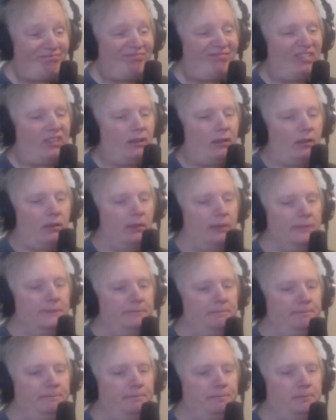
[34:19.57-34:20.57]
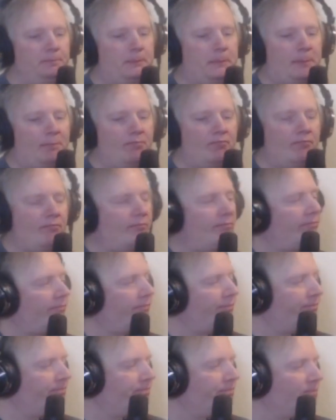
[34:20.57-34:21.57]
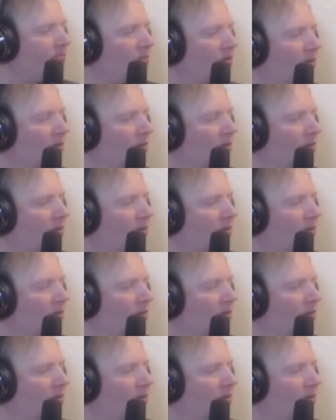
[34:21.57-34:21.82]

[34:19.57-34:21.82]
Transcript: And we will be set to go